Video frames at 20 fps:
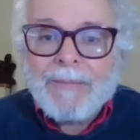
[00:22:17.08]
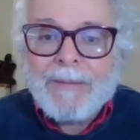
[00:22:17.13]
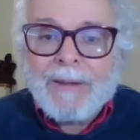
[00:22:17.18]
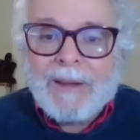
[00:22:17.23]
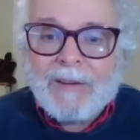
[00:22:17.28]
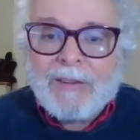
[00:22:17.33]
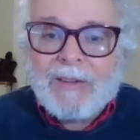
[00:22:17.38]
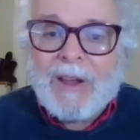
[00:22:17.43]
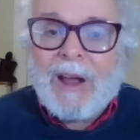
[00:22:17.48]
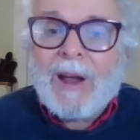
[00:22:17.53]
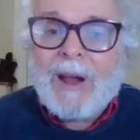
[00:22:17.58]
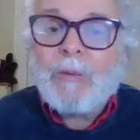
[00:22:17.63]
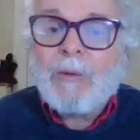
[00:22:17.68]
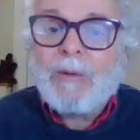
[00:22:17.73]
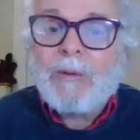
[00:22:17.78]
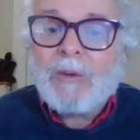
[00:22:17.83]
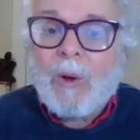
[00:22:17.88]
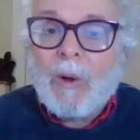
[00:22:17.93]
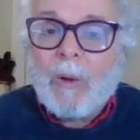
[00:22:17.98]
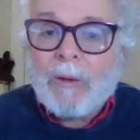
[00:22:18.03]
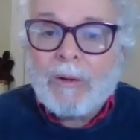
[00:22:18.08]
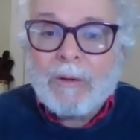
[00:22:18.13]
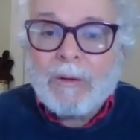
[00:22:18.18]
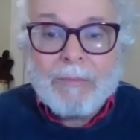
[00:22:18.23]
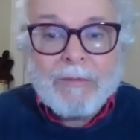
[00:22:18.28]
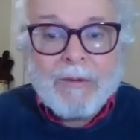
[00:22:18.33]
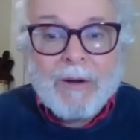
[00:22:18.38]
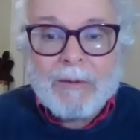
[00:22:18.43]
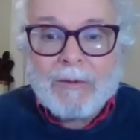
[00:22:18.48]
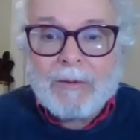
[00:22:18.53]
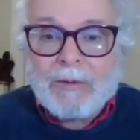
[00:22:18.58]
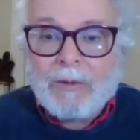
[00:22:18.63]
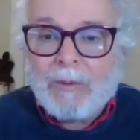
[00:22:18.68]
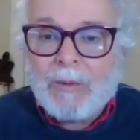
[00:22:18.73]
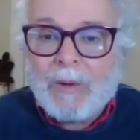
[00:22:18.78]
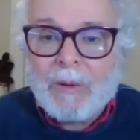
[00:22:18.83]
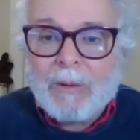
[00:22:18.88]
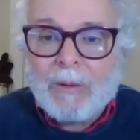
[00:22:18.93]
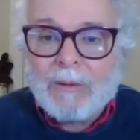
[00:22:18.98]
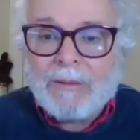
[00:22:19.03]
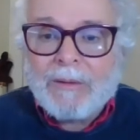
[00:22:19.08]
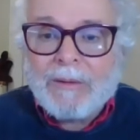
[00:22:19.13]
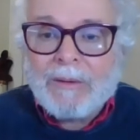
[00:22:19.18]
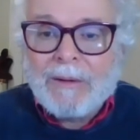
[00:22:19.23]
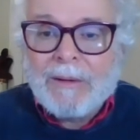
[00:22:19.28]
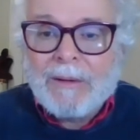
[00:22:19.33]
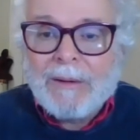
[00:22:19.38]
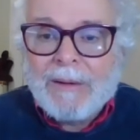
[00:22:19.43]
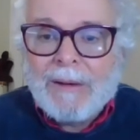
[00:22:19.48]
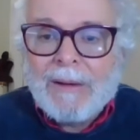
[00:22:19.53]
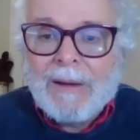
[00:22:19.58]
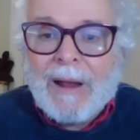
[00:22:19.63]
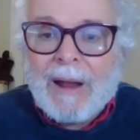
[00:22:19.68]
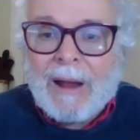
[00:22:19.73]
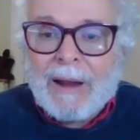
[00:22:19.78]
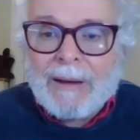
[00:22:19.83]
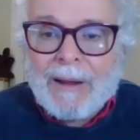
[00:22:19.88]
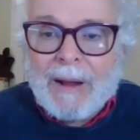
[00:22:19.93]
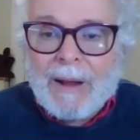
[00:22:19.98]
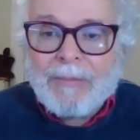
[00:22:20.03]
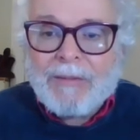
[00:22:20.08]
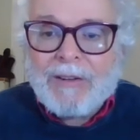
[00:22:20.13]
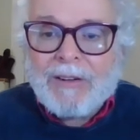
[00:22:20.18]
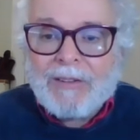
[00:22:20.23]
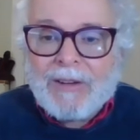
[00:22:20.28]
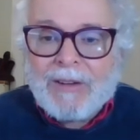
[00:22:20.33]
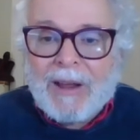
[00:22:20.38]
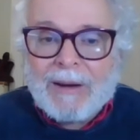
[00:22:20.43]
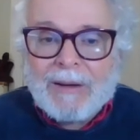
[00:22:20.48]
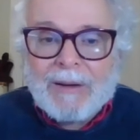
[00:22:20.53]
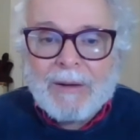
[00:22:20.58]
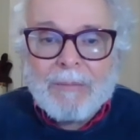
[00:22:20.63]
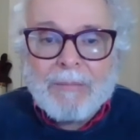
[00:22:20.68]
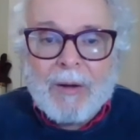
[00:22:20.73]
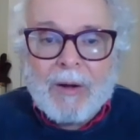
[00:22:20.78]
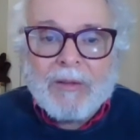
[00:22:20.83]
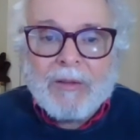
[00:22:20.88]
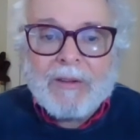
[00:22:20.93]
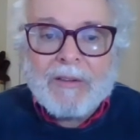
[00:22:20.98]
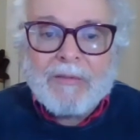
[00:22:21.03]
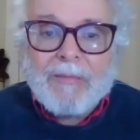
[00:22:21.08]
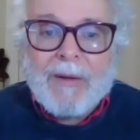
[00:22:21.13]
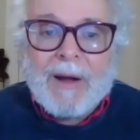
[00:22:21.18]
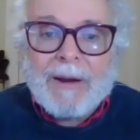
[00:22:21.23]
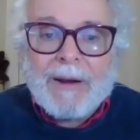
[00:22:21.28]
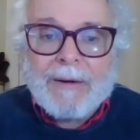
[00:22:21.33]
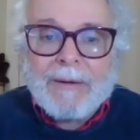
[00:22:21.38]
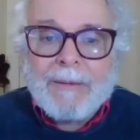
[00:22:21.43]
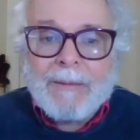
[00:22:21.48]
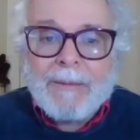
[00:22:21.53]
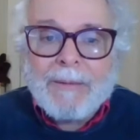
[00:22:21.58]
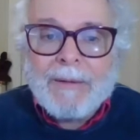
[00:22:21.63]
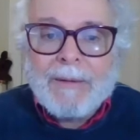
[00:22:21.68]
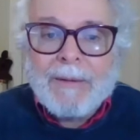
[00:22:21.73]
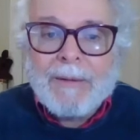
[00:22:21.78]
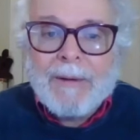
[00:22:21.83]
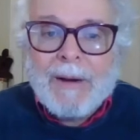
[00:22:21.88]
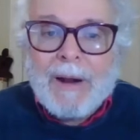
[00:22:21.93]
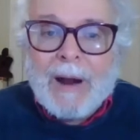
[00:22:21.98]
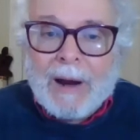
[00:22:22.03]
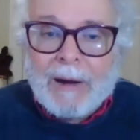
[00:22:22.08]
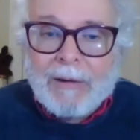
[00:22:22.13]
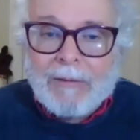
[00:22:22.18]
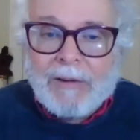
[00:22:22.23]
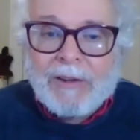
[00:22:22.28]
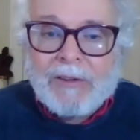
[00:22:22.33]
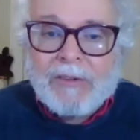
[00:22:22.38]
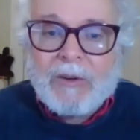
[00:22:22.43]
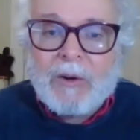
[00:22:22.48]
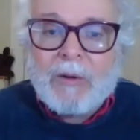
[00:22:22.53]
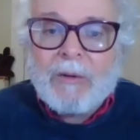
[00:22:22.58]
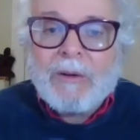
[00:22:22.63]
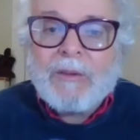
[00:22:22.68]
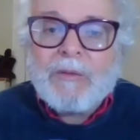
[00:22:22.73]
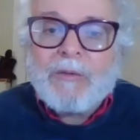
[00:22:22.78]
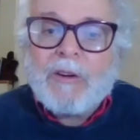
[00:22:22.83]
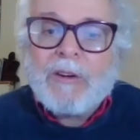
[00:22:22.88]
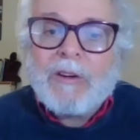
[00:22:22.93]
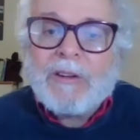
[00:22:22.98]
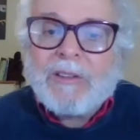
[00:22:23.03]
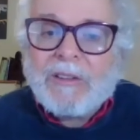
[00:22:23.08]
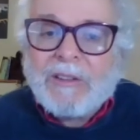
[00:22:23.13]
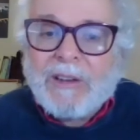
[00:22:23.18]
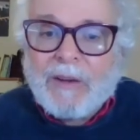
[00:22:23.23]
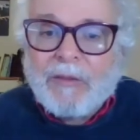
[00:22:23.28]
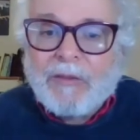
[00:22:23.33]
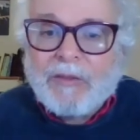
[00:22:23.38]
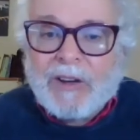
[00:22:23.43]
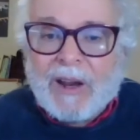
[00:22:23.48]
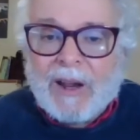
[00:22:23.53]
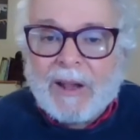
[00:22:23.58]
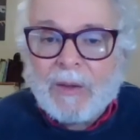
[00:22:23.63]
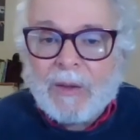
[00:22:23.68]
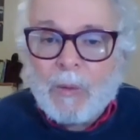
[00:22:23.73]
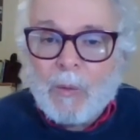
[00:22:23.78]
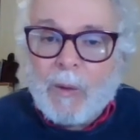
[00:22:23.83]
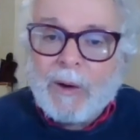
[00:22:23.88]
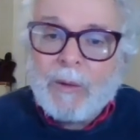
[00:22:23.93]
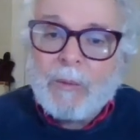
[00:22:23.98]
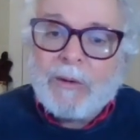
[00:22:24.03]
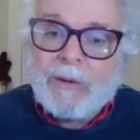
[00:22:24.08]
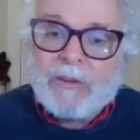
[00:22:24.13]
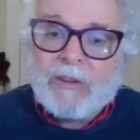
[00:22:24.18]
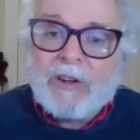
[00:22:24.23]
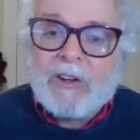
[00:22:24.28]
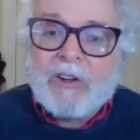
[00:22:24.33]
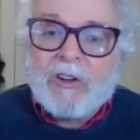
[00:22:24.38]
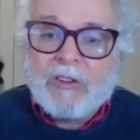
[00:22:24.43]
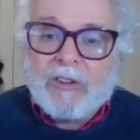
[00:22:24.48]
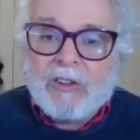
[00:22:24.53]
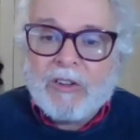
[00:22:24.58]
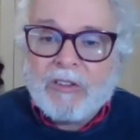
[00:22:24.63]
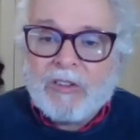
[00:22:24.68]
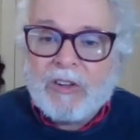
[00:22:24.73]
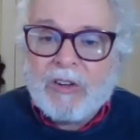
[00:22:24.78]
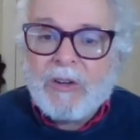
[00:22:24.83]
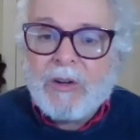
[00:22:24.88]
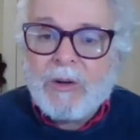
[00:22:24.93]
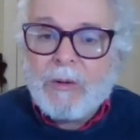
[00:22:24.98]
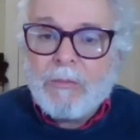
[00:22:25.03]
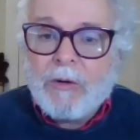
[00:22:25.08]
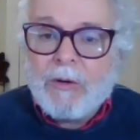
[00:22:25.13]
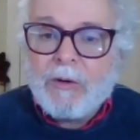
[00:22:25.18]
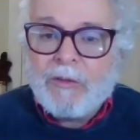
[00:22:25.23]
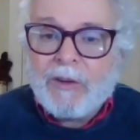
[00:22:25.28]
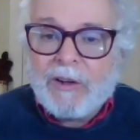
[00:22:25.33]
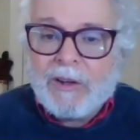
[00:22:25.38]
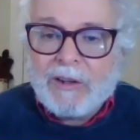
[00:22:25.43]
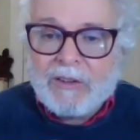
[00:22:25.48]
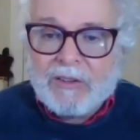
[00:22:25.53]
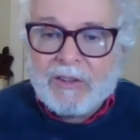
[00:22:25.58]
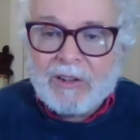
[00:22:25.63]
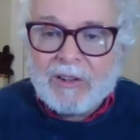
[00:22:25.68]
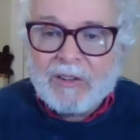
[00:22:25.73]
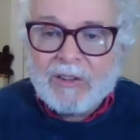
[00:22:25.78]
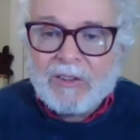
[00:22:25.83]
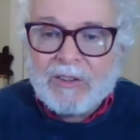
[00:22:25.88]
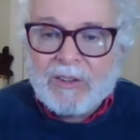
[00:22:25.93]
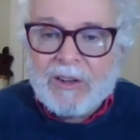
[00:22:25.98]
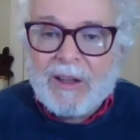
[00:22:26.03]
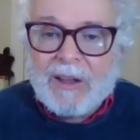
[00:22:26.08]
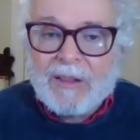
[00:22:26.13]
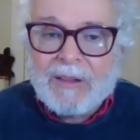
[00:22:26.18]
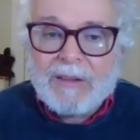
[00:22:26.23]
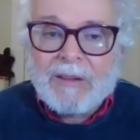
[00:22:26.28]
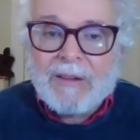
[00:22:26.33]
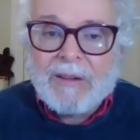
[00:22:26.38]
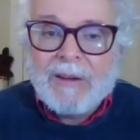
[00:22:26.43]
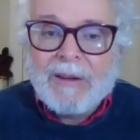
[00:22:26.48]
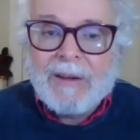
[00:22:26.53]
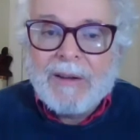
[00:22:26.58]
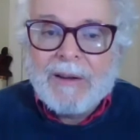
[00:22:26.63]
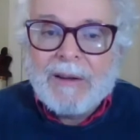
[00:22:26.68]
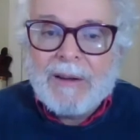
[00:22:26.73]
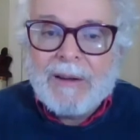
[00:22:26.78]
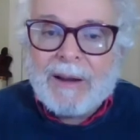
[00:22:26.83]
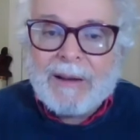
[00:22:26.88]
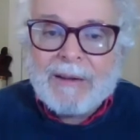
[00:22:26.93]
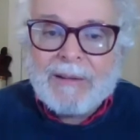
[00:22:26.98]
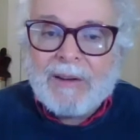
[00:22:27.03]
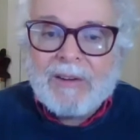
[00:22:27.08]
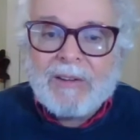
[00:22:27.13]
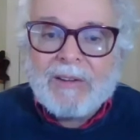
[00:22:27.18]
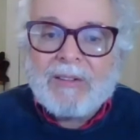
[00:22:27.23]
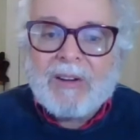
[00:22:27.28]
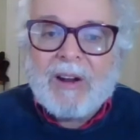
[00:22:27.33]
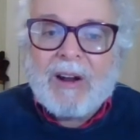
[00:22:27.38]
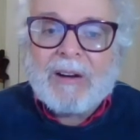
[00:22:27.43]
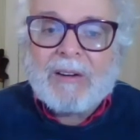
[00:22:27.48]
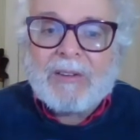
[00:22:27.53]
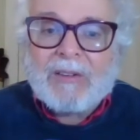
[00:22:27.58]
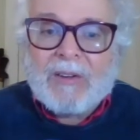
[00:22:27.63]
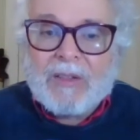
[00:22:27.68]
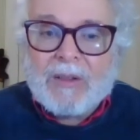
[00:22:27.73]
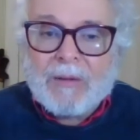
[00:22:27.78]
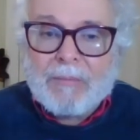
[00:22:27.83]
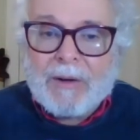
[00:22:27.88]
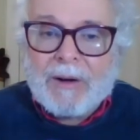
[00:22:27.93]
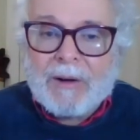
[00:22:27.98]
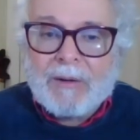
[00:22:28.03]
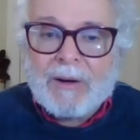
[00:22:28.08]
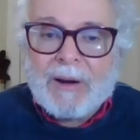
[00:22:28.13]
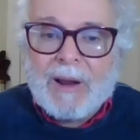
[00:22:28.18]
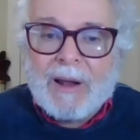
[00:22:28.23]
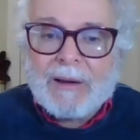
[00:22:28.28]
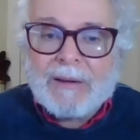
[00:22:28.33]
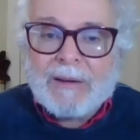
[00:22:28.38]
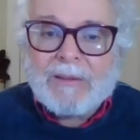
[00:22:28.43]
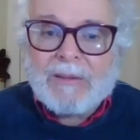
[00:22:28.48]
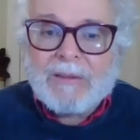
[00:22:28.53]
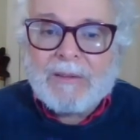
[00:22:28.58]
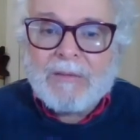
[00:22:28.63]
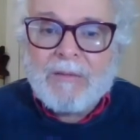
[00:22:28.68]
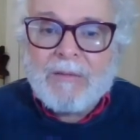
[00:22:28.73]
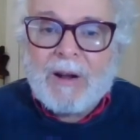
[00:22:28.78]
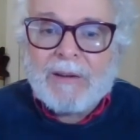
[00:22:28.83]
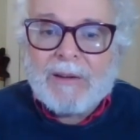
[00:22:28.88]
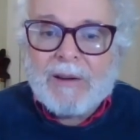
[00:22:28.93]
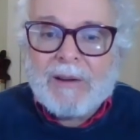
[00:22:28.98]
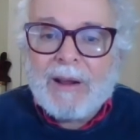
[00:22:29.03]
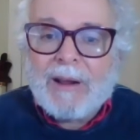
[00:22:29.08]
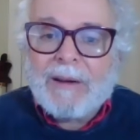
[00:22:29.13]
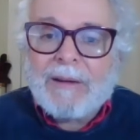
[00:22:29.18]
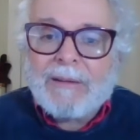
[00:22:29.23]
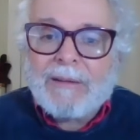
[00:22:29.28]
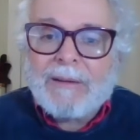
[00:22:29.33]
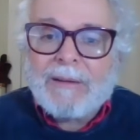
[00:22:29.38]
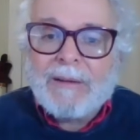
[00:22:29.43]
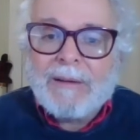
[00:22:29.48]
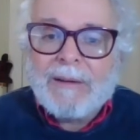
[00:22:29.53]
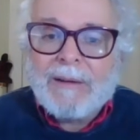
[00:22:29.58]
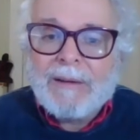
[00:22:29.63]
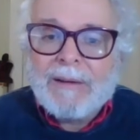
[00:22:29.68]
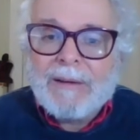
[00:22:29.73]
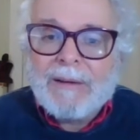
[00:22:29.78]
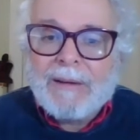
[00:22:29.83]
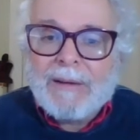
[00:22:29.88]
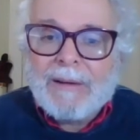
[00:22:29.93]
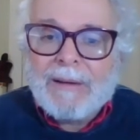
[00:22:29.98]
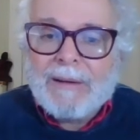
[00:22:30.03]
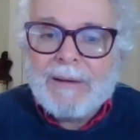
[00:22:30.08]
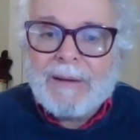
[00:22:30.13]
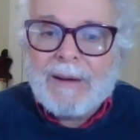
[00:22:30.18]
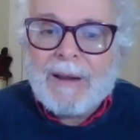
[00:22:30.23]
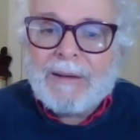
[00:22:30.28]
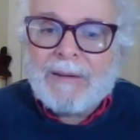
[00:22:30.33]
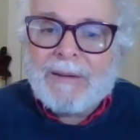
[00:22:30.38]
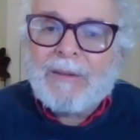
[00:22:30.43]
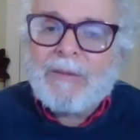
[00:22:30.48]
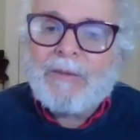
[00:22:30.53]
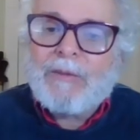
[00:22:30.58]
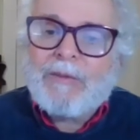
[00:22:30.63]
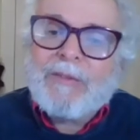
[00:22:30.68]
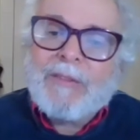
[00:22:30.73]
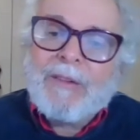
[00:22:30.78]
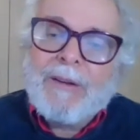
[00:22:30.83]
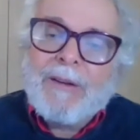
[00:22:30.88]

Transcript: His hand was cold, not too cold. I cupped his hand in both of mine. I reached only for his left hand, the one which he could continue moving until his death, and didn't touch the paralyzed right hand, as if